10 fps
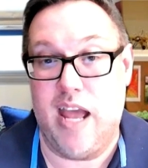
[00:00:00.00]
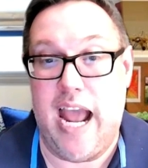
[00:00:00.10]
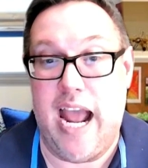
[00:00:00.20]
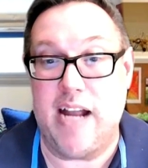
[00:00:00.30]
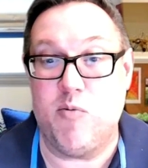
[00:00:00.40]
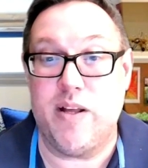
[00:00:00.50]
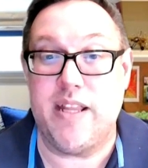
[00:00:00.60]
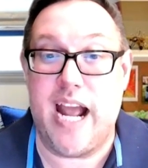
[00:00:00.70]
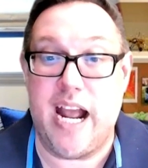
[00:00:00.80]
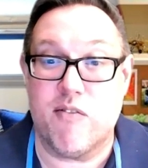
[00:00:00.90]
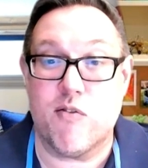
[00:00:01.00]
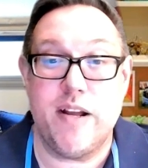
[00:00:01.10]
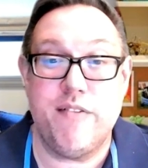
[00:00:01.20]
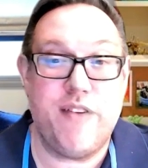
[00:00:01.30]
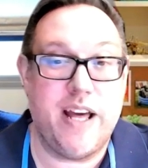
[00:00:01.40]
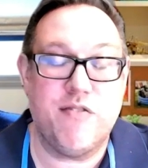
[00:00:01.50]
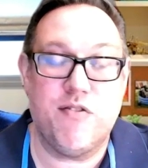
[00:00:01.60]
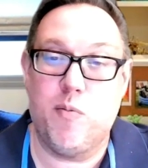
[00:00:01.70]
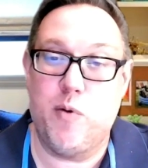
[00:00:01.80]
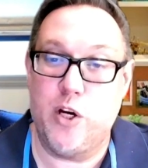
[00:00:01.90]
And with every
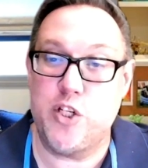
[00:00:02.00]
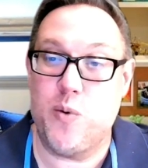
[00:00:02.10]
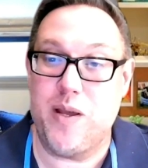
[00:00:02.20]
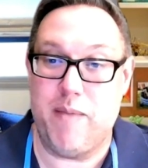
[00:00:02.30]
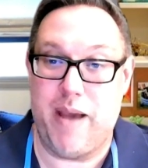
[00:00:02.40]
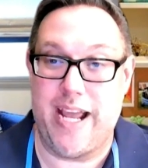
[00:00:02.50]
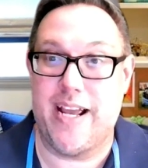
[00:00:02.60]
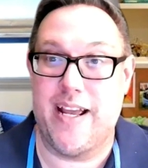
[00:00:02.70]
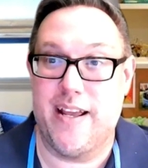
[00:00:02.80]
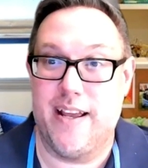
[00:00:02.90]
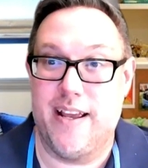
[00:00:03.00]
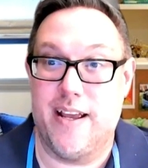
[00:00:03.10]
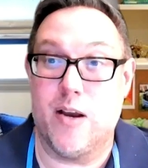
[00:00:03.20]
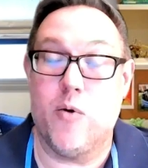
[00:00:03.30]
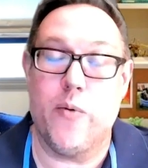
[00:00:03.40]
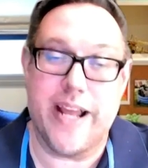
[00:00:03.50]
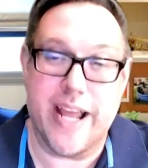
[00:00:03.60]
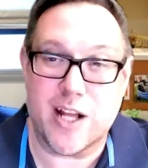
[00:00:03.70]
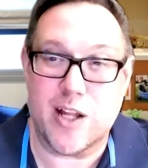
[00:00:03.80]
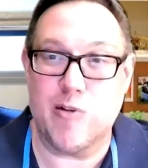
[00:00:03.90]
faithful push we make, we
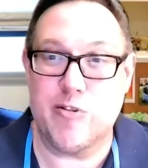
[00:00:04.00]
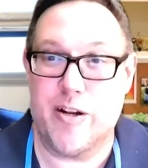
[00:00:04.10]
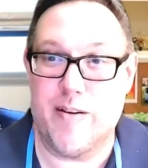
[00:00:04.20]
get closer.